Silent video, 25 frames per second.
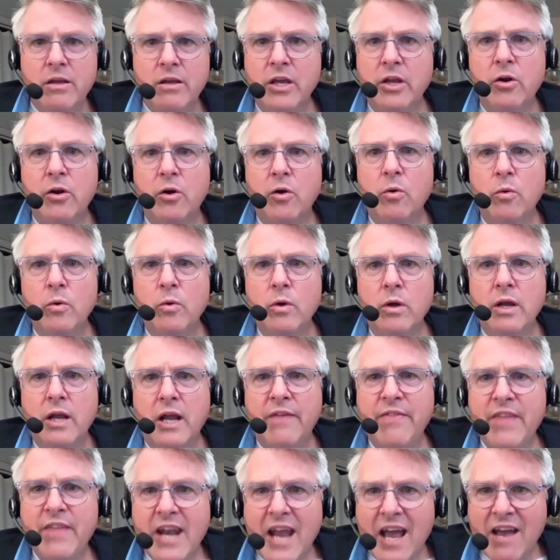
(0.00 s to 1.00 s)

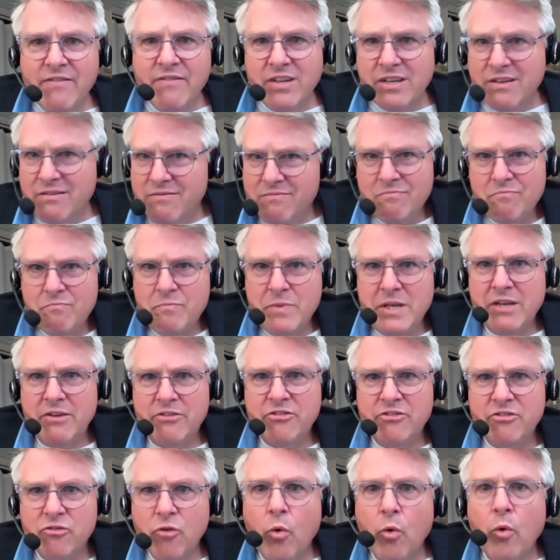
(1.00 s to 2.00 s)
then have it be a
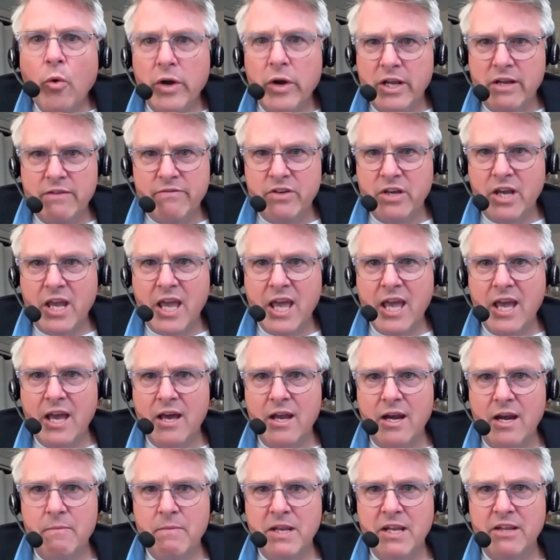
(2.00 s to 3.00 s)
story if you
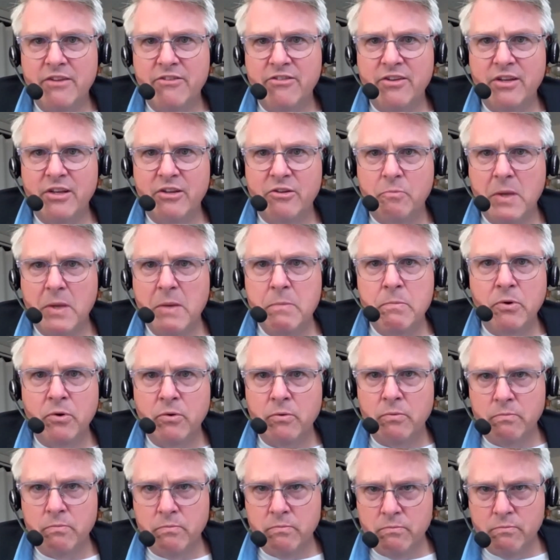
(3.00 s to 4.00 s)
can. I mean, it's
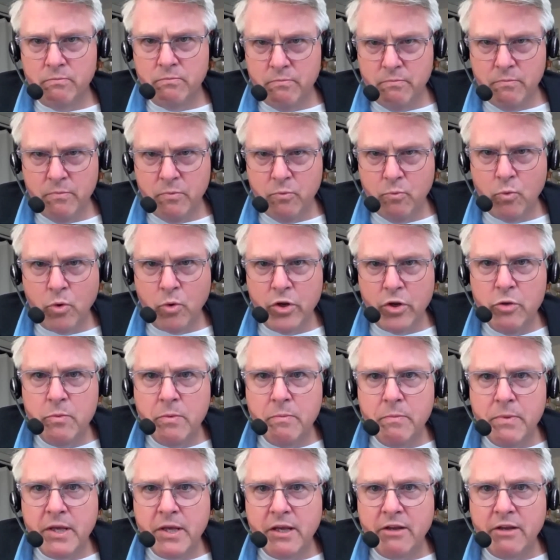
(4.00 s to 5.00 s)
people. We're
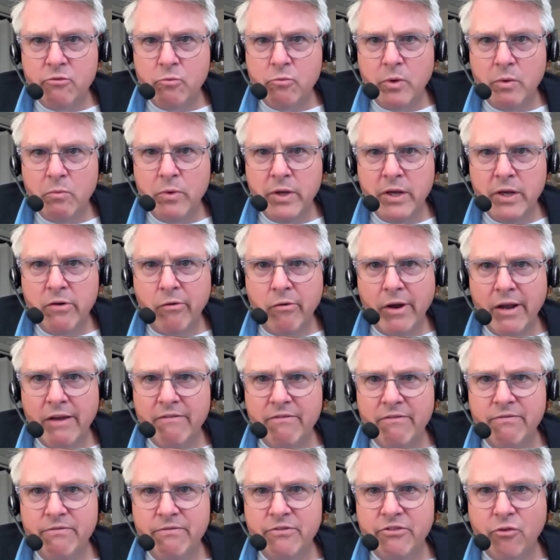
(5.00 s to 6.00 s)
human beings. We
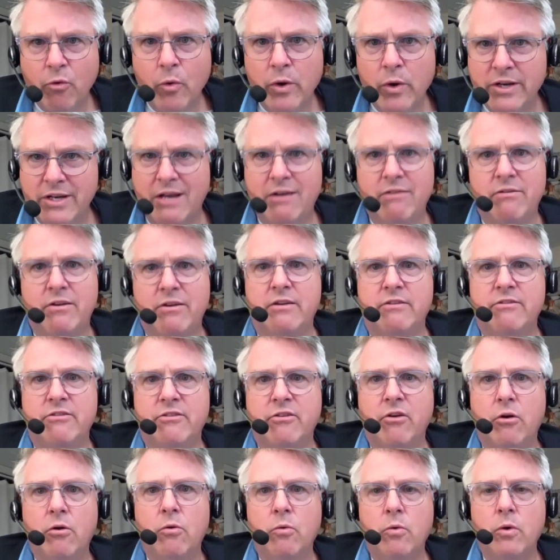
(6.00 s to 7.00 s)
crave storytelling.
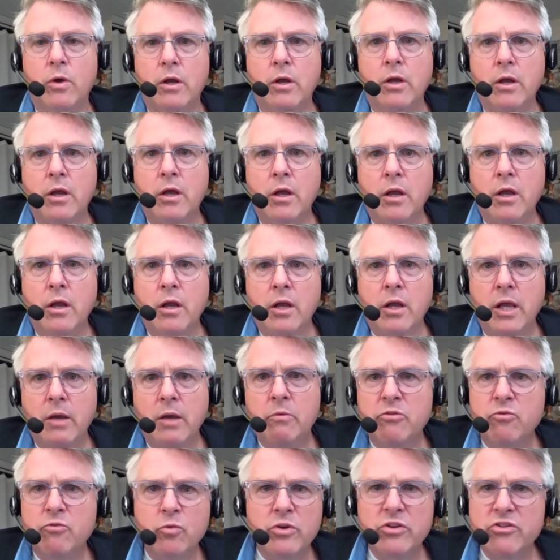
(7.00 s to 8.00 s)
So it
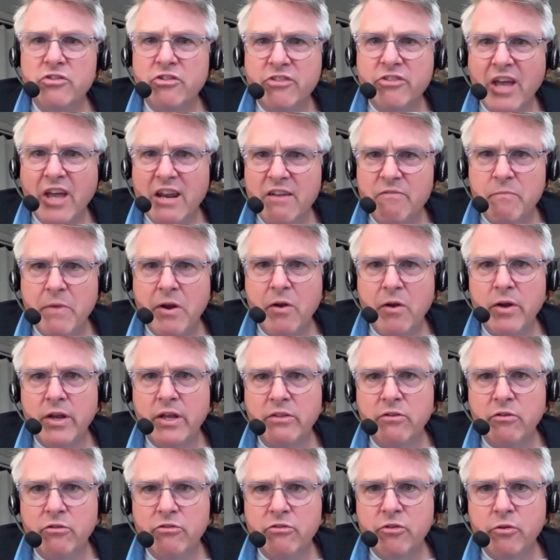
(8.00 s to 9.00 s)
was really just kind of
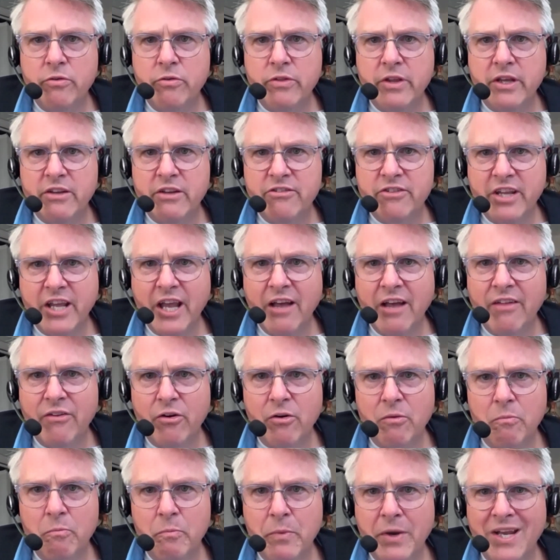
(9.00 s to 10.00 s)
marrying those two things
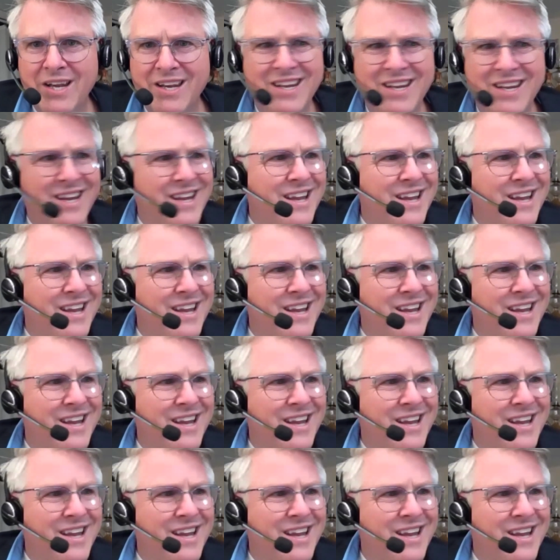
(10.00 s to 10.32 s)
together. But